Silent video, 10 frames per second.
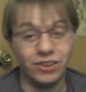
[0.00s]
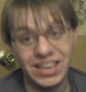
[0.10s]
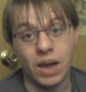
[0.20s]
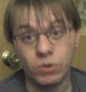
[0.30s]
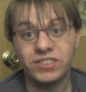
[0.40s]

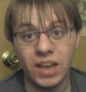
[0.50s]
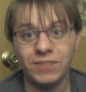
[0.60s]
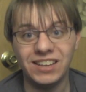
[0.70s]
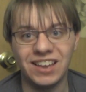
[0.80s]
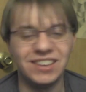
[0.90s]
Yeah, we're
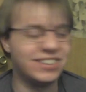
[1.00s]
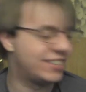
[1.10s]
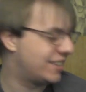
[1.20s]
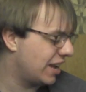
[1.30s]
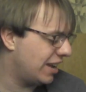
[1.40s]
definitely gonna
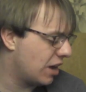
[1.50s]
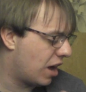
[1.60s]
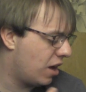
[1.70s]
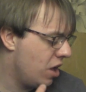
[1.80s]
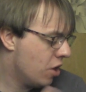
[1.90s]
stay
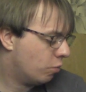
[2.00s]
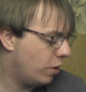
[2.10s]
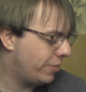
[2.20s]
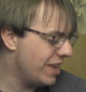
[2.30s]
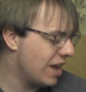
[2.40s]

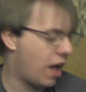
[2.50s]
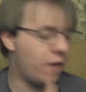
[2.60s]
with the